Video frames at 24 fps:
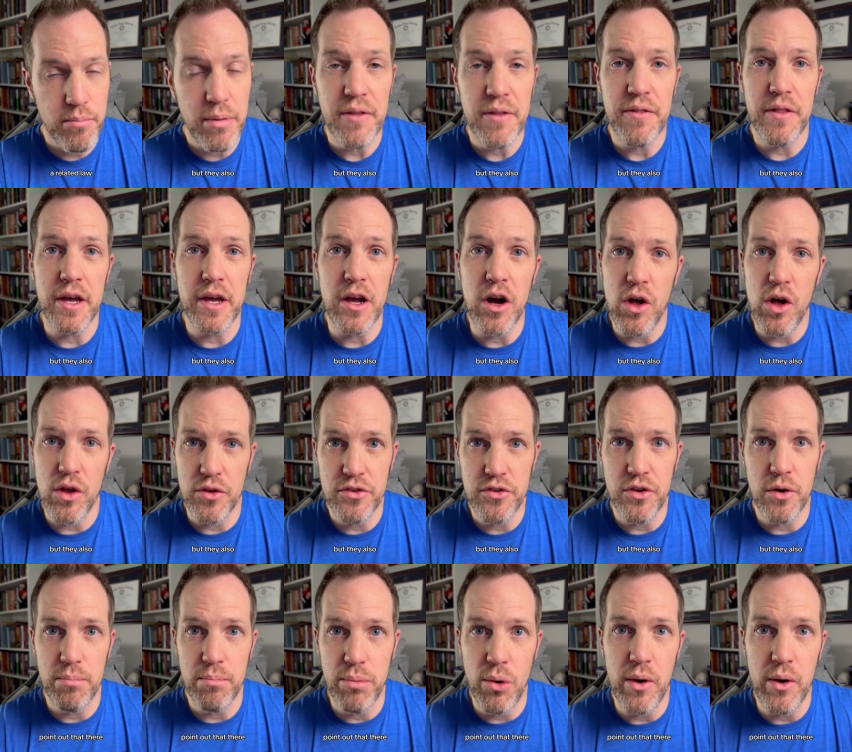but they
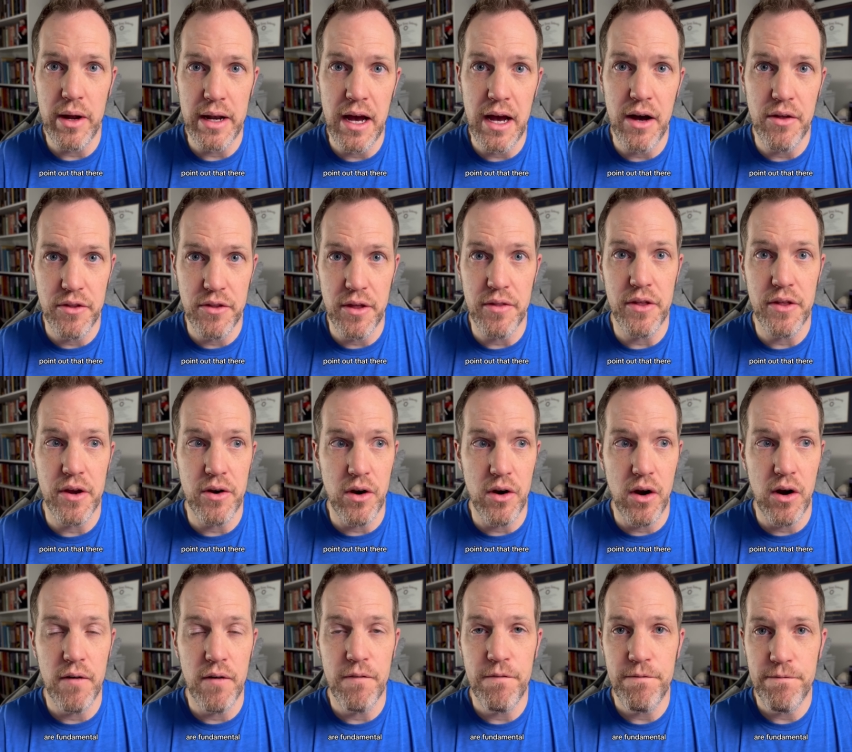also point out that there
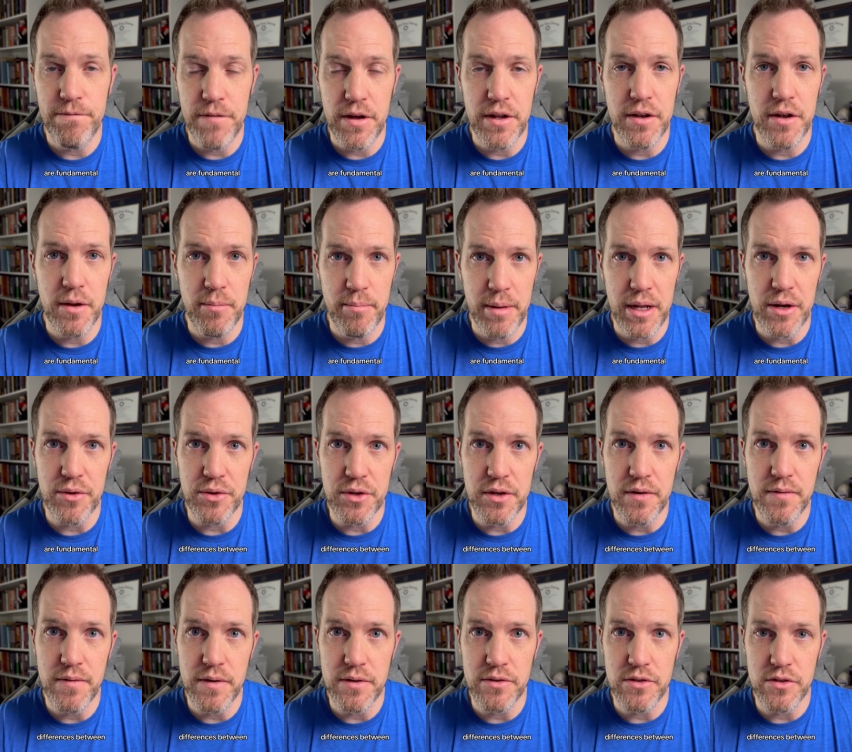are fundamental
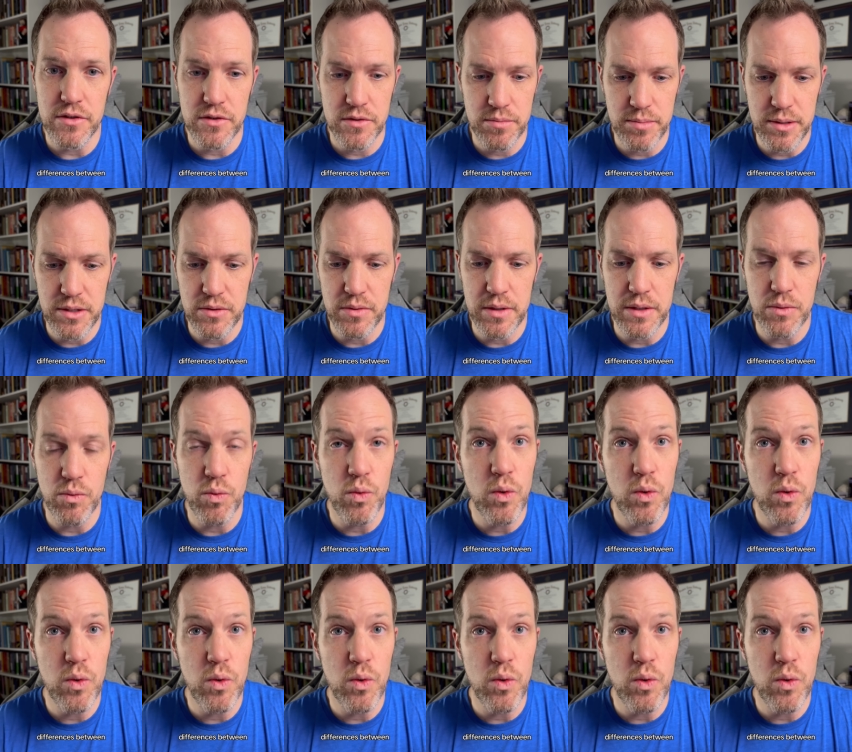differences between